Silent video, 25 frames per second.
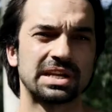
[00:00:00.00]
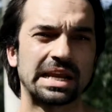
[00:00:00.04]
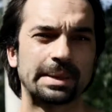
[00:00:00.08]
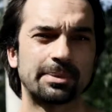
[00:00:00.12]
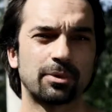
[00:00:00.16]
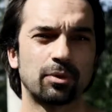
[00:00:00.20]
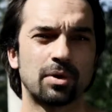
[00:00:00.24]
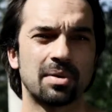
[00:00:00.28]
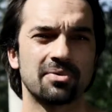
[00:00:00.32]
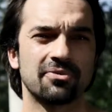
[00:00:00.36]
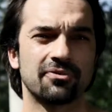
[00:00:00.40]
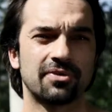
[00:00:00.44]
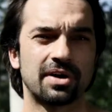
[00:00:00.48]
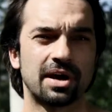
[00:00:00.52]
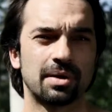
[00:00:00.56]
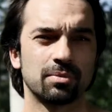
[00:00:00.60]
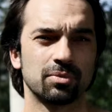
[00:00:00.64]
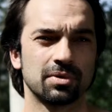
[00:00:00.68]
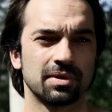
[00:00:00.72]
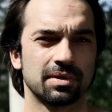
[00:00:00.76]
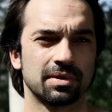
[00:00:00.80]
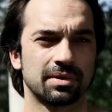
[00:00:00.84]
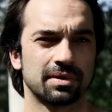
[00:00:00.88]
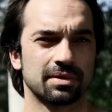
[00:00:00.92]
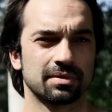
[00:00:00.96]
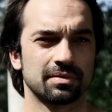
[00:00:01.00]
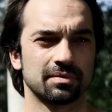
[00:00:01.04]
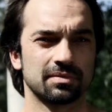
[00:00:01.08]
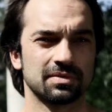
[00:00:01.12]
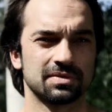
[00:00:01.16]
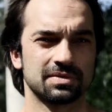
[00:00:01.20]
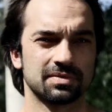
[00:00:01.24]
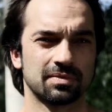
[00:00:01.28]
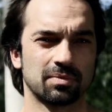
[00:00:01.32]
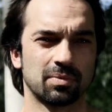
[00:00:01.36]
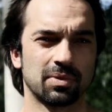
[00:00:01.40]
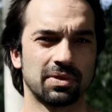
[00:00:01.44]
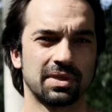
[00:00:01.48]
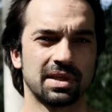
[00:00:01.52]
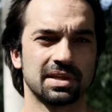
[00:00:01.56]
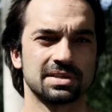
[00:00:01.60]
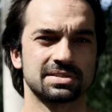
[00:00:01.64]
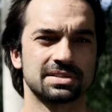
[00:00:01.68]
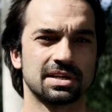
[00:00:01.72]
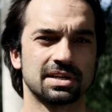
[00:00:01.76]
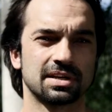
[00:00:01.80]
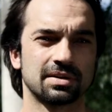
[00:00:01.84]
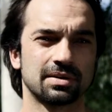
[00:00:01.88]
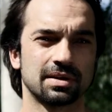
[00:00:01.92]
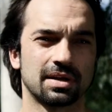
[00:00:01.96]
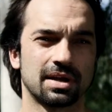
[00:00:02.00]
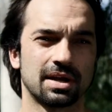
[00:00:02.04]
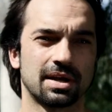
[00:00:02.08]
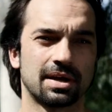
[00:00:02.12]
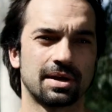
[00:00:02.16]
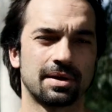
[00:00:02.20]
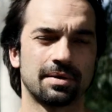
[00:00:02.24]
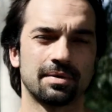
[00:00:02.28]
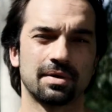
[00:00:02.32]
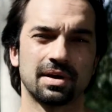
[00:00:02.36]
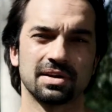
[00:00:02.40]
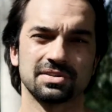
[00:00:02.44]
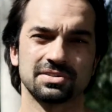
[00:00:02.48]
up a worm farm with things that are